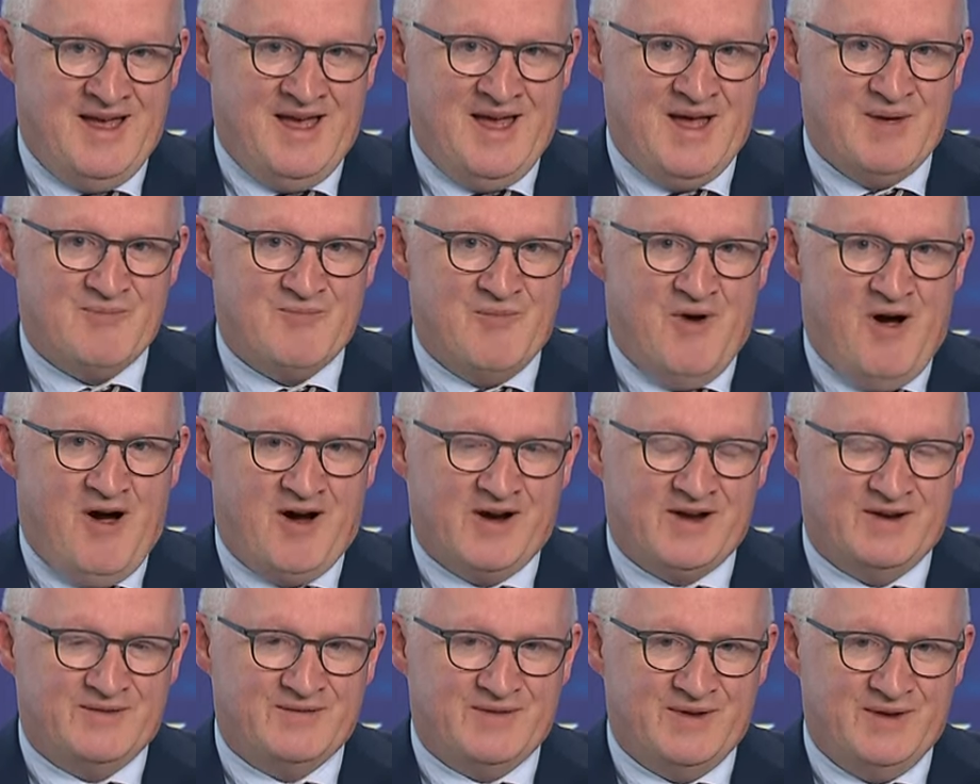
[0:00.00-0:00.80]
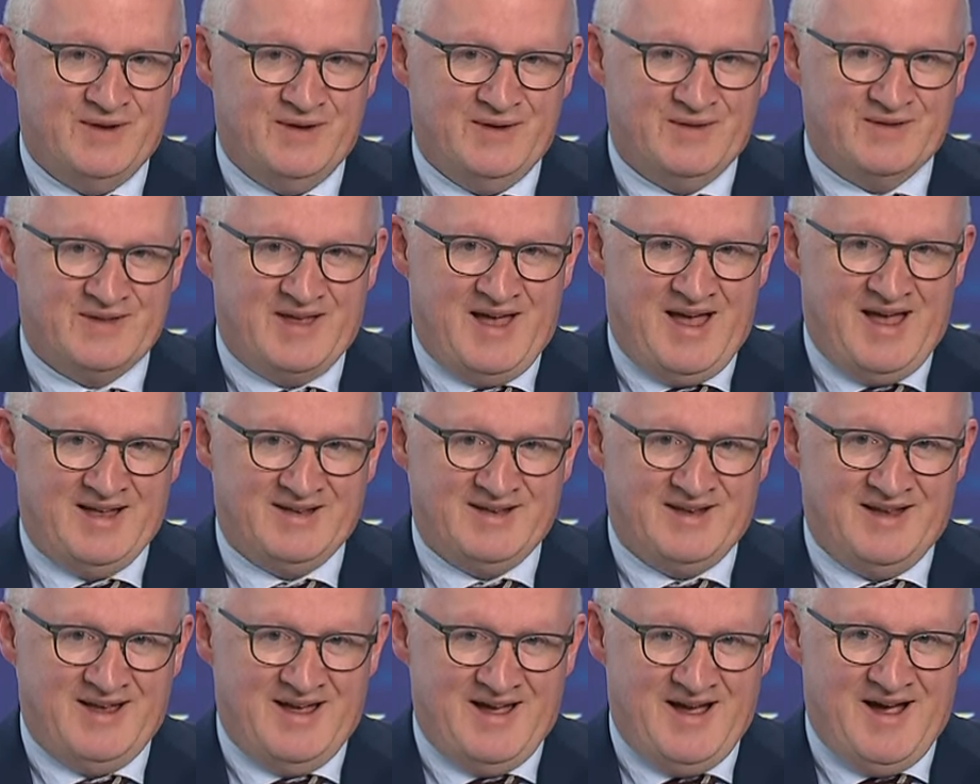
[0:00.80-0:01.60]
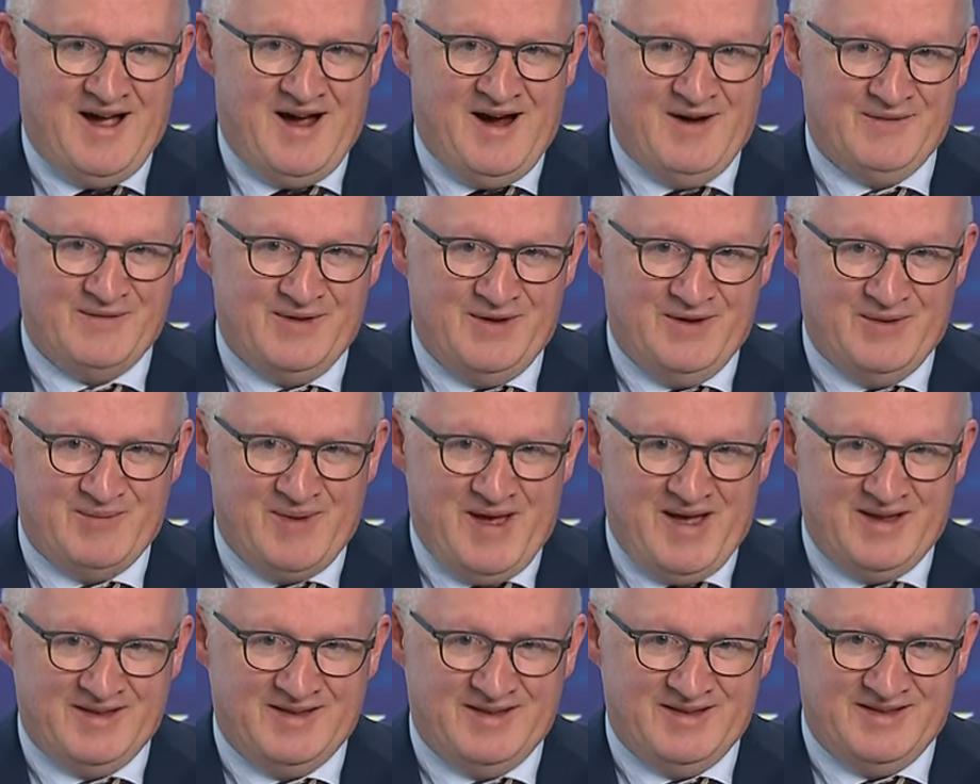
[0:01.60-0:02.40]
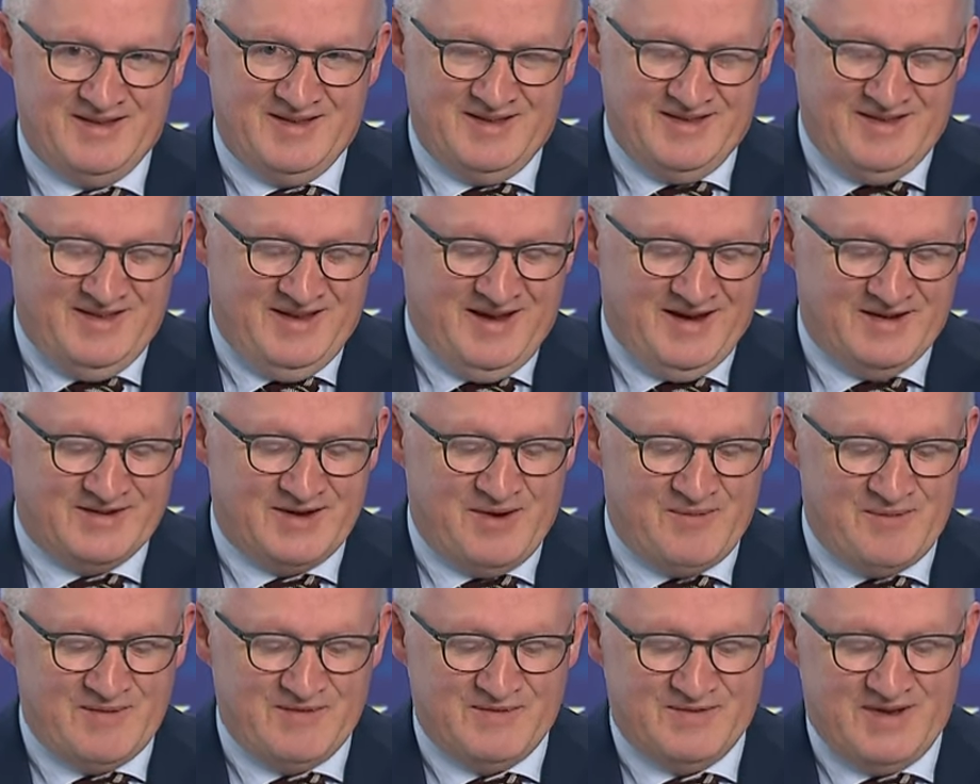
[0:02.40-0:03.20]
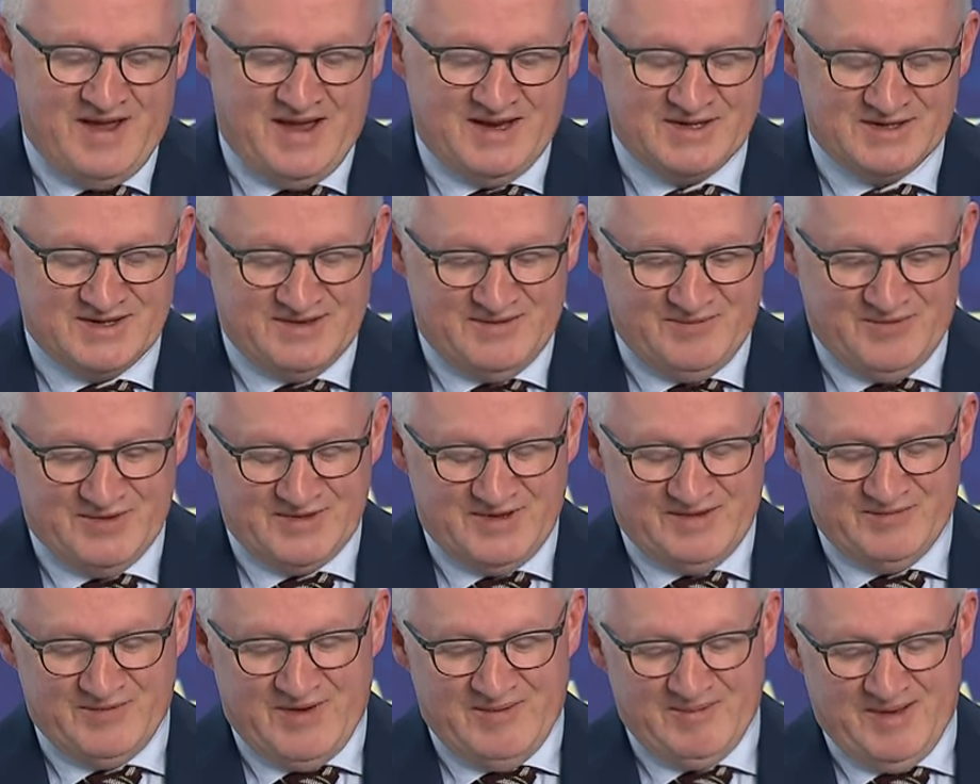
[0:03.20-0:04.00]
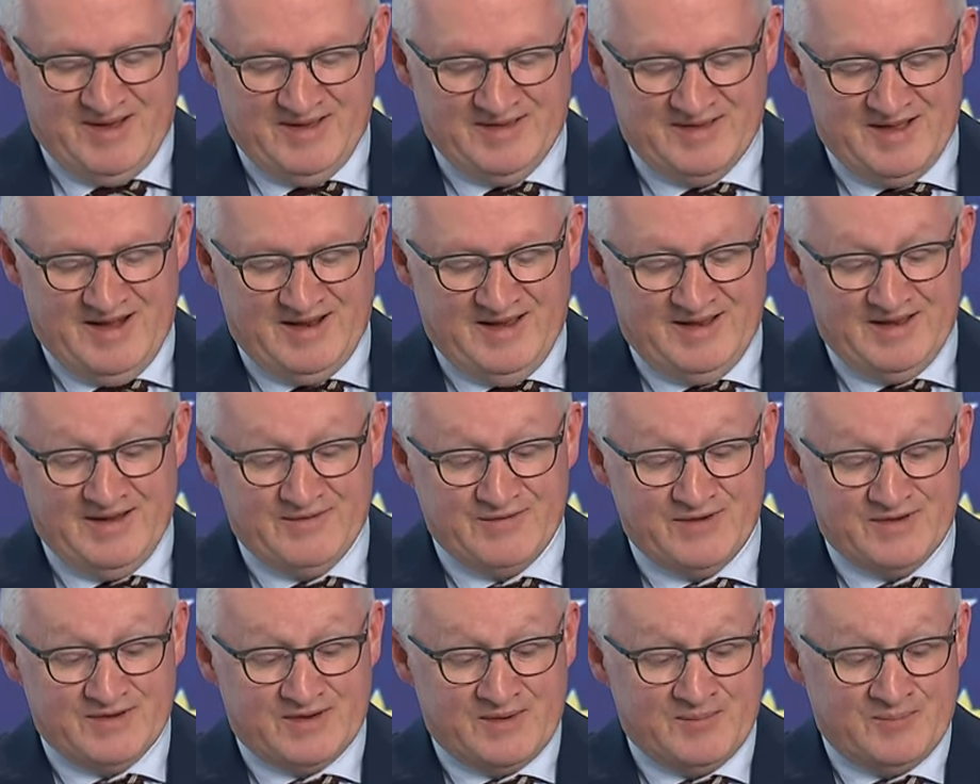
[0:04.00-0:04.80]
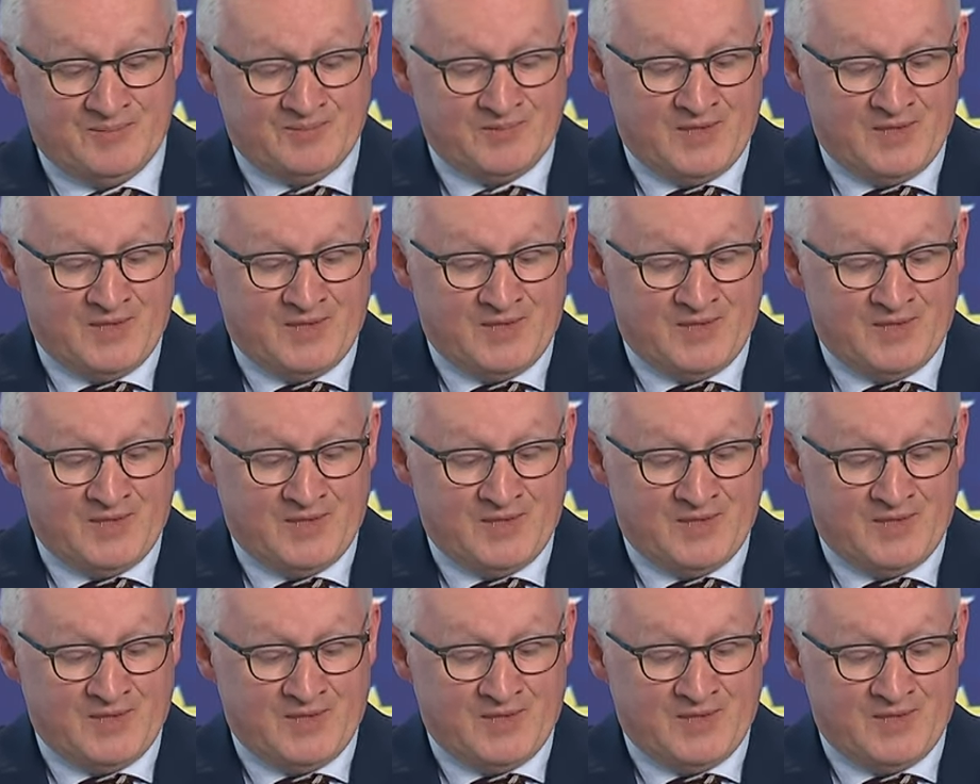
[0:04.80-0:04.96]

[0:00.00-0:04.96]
market views and our view about near-term inflation, which is probably slightly different.